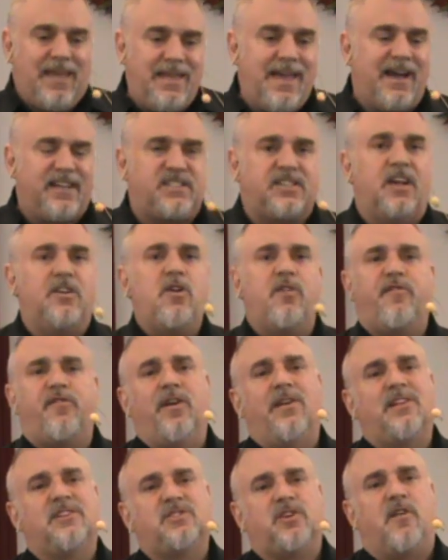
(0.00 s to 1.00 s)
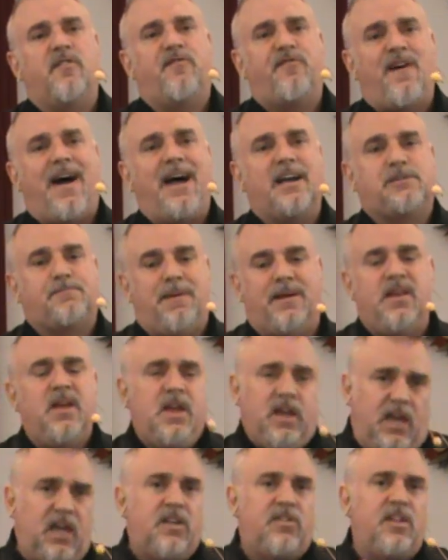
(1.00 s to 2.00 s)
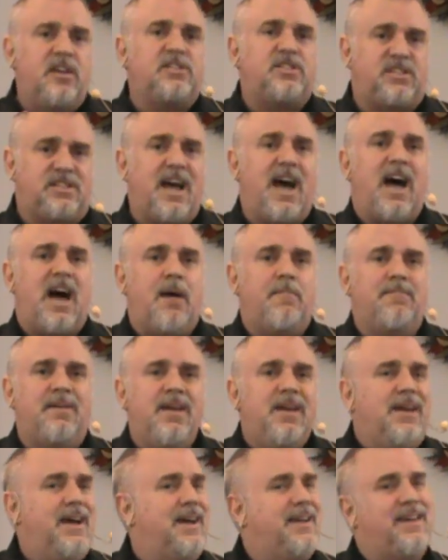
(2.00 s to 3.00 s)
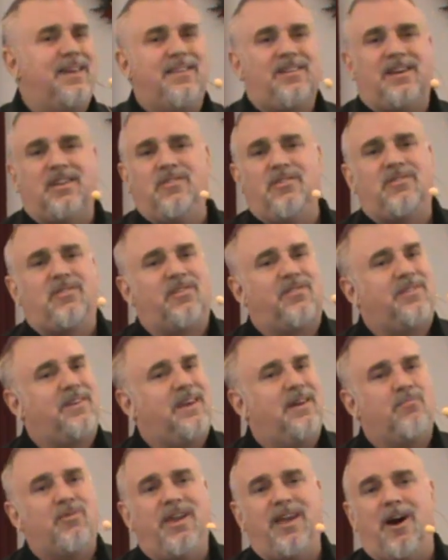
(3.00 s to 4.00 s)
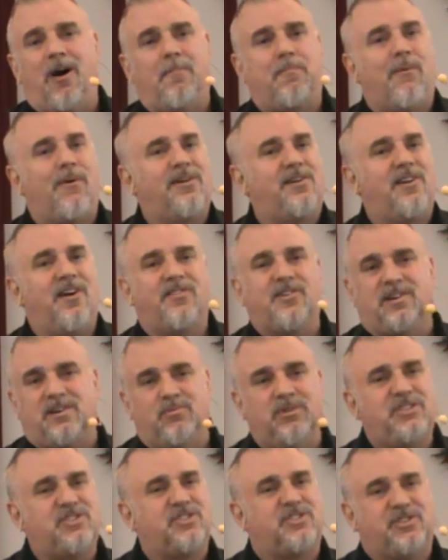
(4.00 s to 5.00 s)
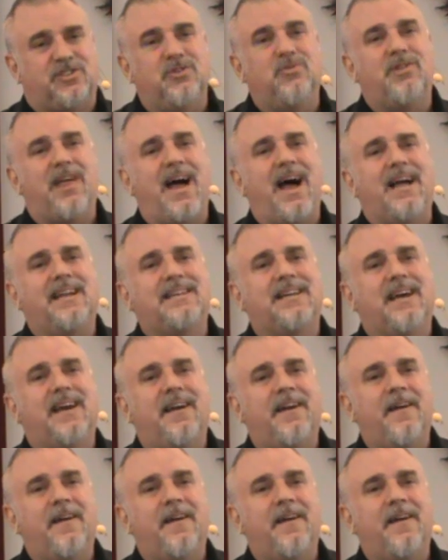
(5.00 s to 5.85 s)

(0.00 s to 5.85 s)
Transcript: yes, I know feelings aren't facts, but in this time, uh, can, can you just, can we help one another? Can we just do that?